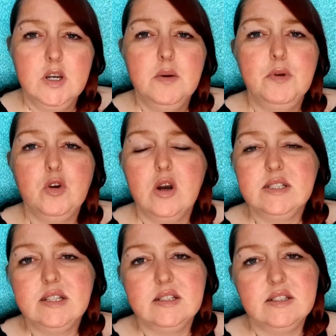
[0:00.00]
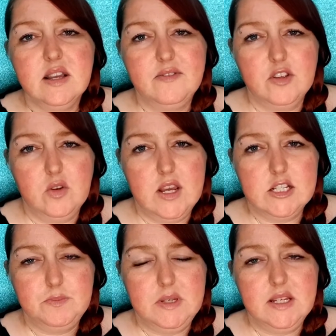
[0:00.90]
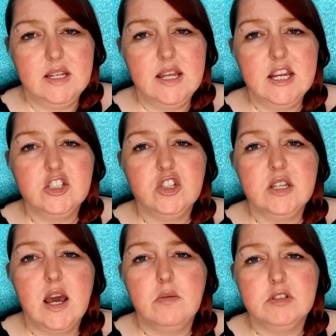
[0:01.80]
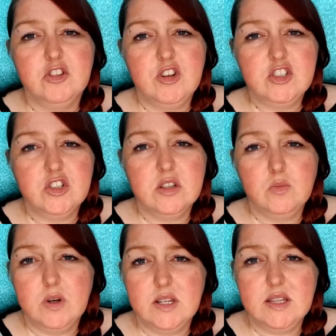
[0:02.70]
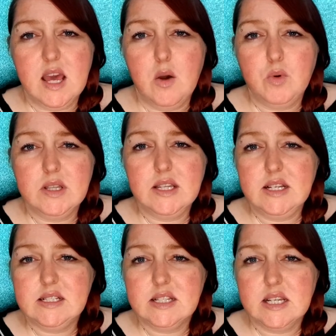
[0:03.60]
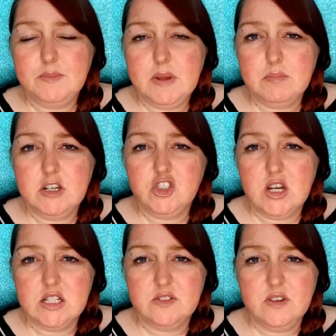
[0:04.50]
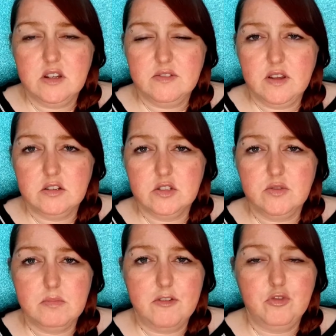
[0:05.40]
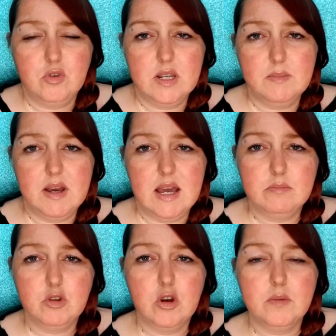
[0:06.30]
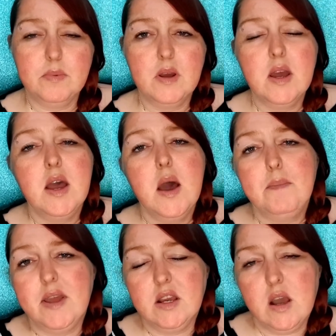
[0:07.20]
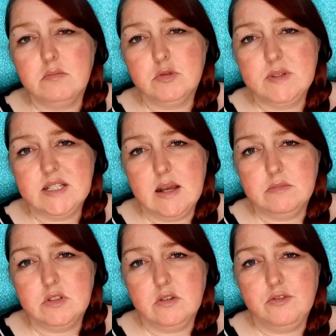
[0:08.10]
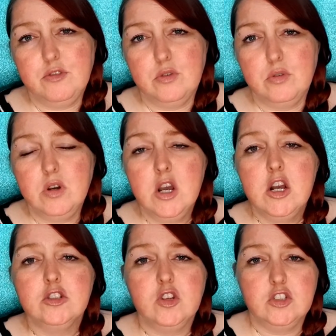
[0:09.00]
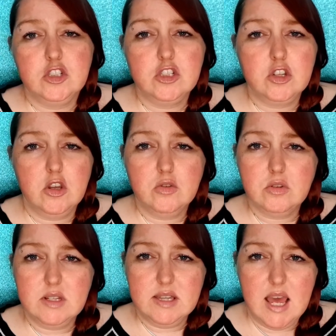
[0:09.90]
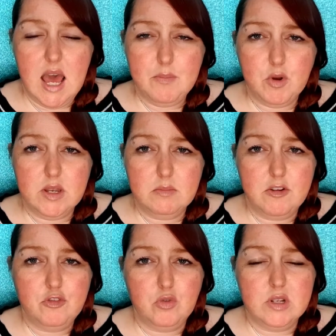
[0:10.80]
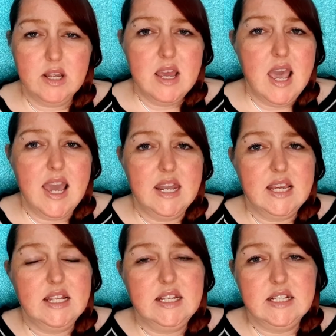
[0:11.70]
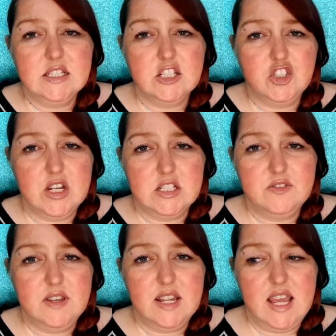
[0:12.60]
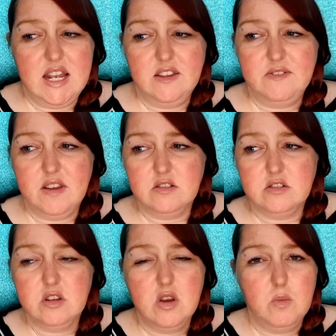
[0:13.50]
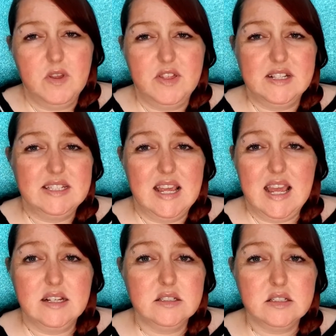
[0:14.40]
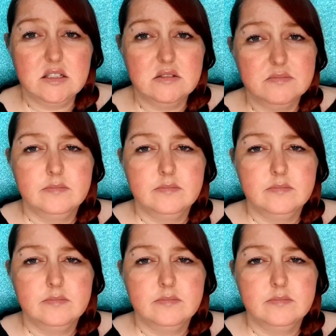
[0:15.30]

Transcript: Because it doesn't have a USB connection, I was originally worried that I wouldn't easily be able to transfer files from my phone to my laptop, but it comes with Samsung Flow, so I just downloaded the app onto my phone and I can easily transfer any files within seconds.